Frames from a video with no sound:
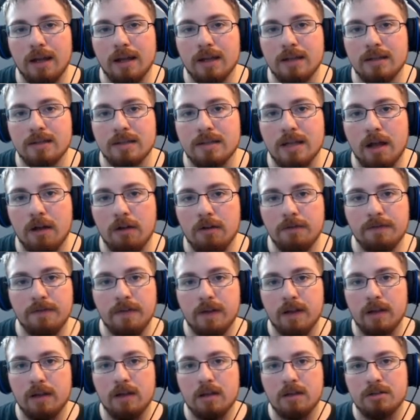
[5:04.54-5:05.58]

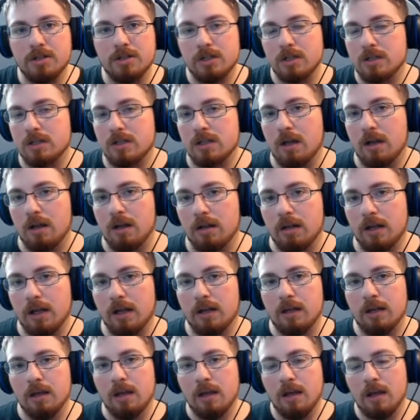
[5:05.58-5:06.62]
itself is just
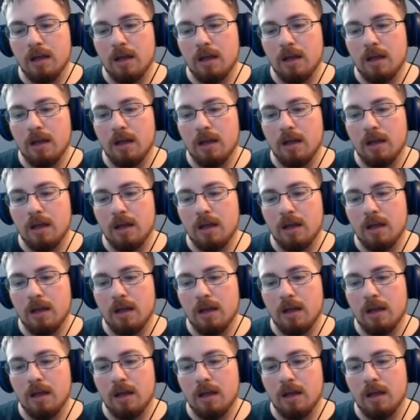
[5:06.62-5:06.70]
like